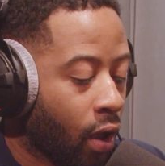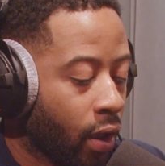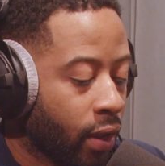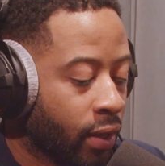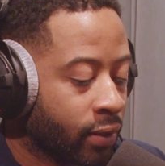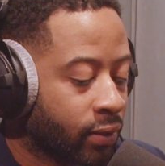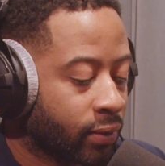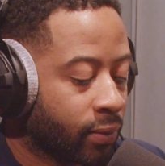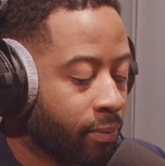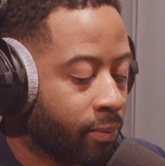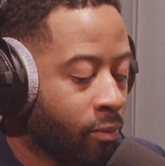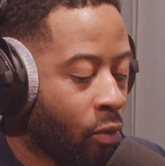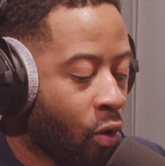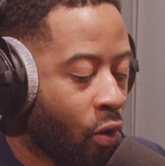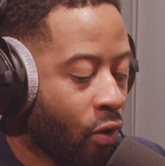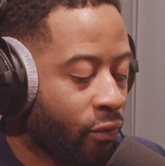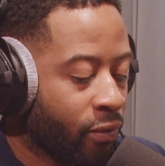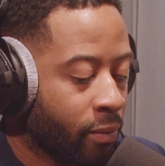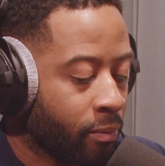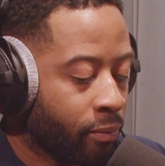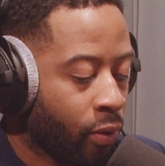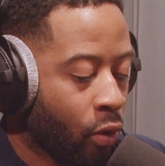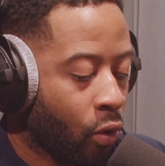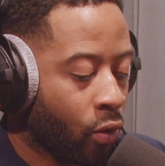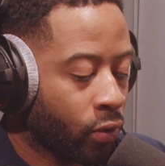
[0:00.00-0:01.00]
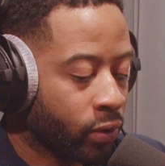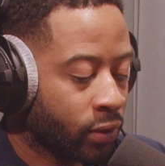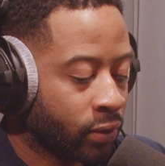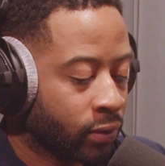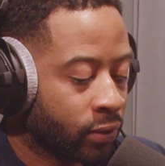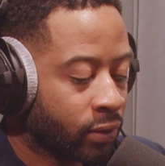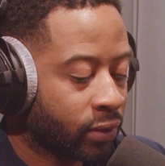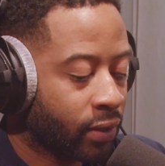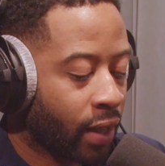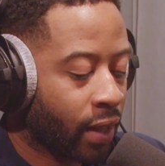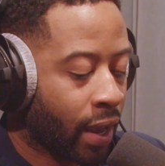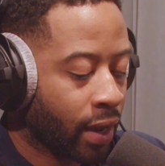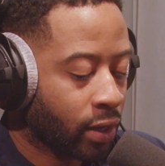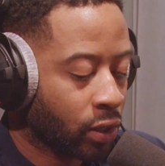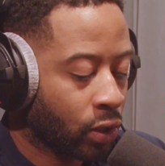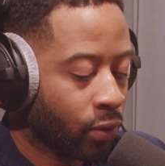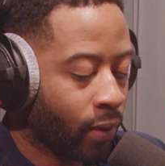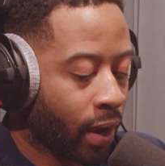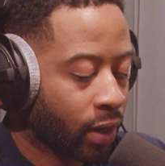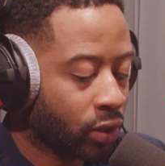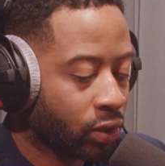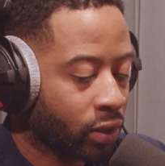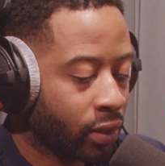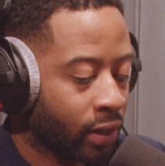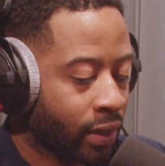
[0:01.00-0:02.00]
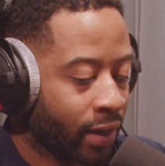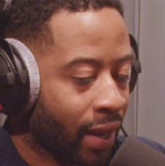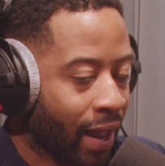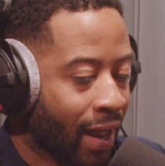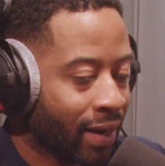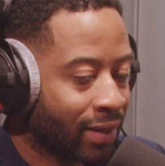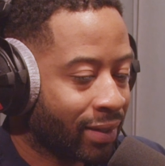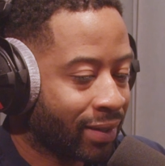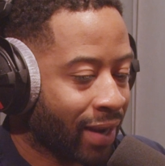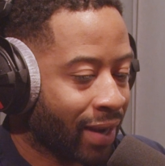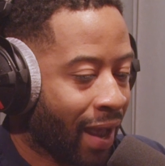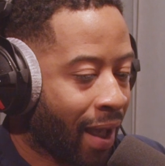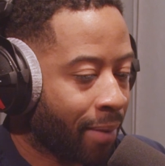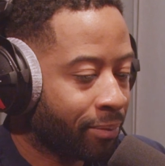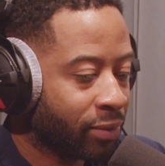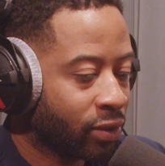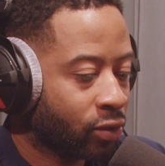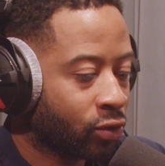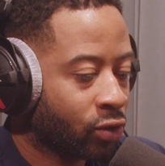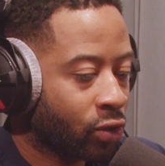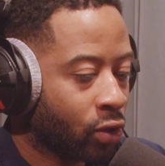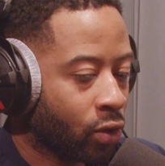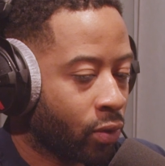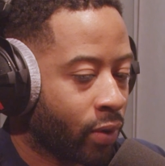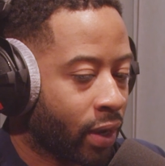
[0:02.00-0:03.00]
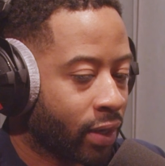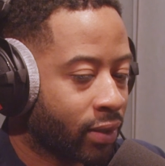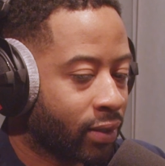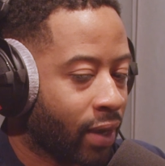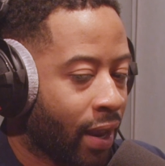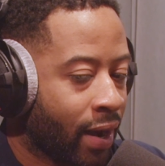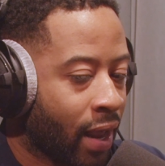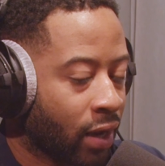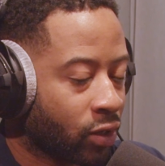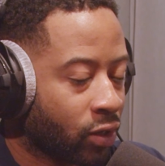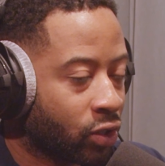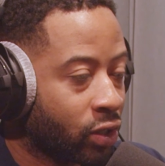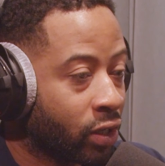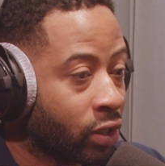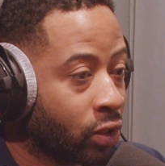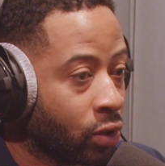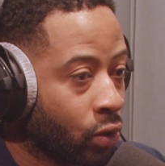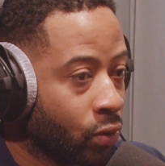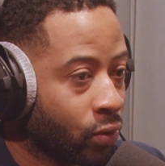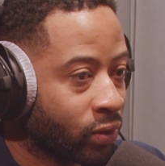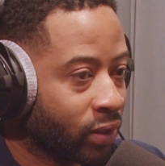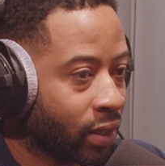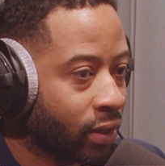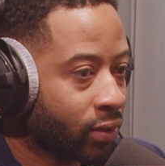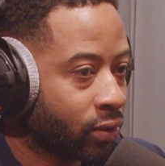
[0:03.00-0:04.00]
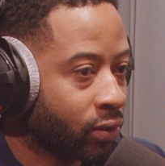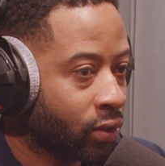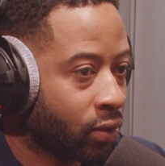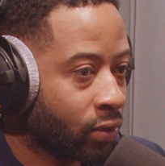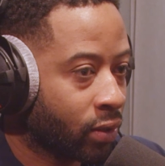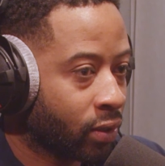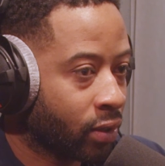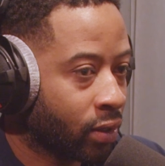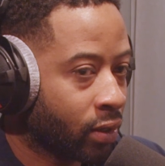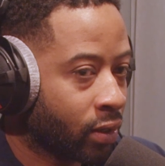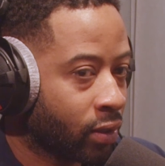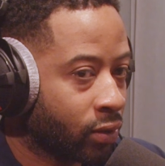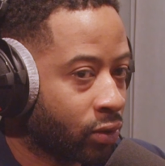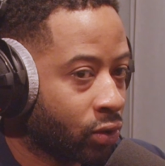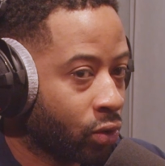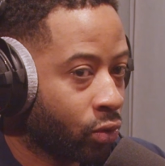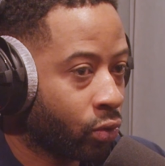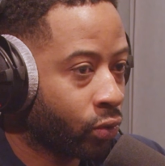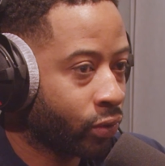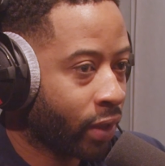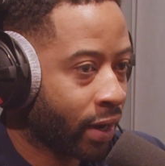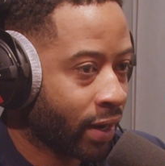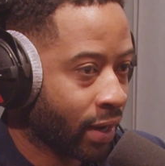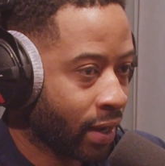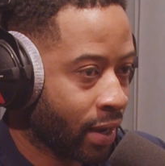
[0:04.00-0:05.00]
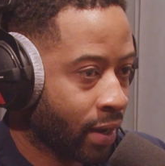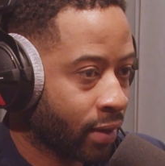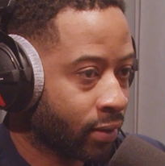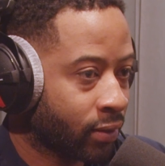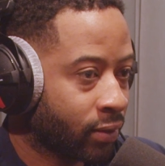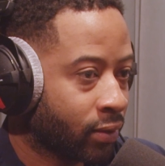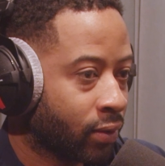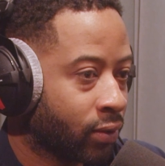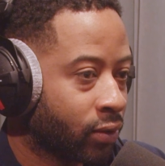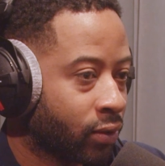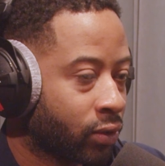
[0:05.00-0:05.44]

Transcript: it's more of importance that you actually adapt to it and actually use it to the tool that it is.